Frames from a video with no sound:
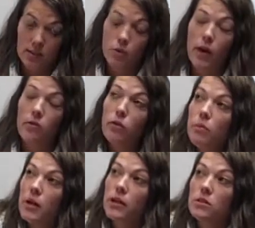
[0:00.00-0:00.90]
So
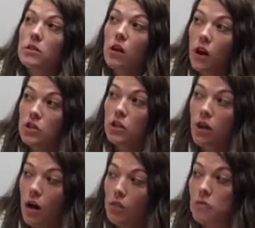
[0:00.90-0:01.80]
everybody is touching
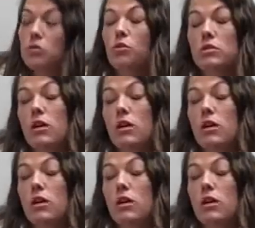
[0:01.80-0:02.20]
on those course